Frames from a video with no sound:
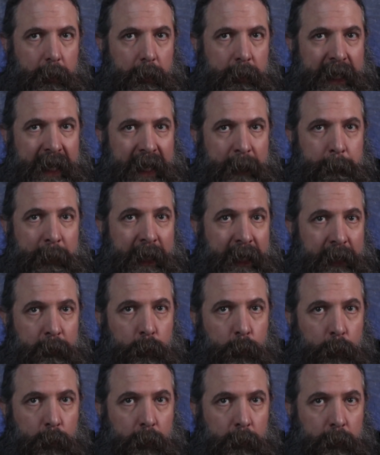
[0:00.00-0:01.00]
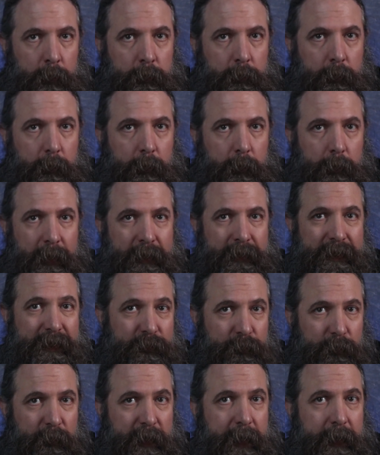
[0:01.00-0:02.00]
a campaign world in
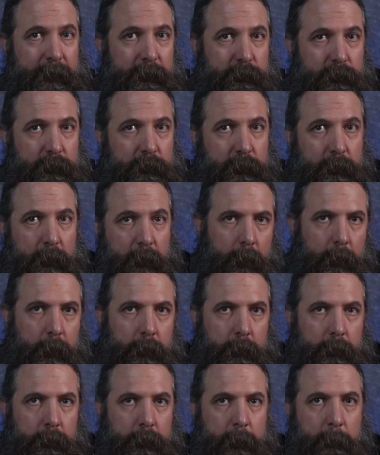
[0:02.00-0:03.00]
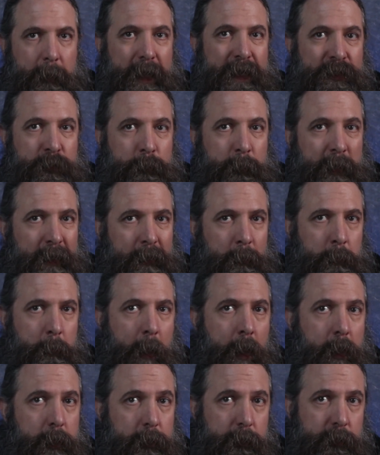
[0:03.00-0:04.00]
this phase. They may spend
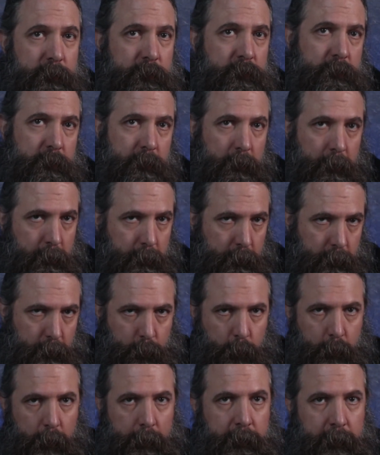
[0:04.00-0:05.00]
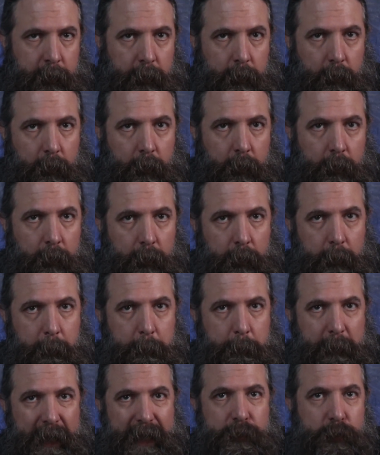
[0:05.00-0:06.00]
months working
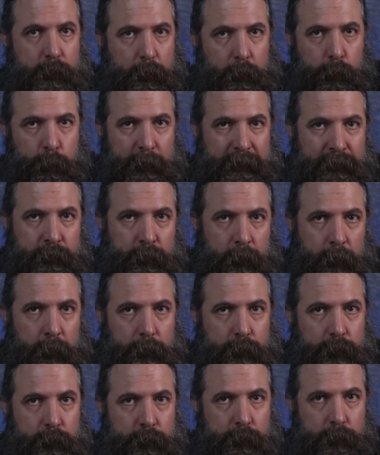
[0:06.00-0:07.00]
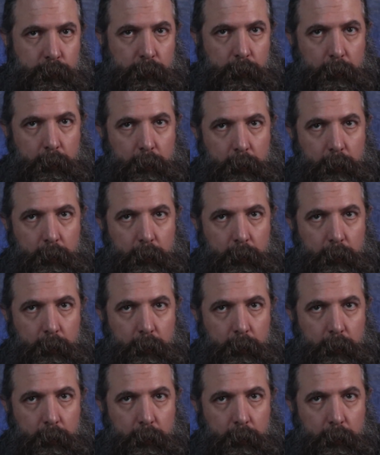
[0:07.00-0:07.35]
on magical research,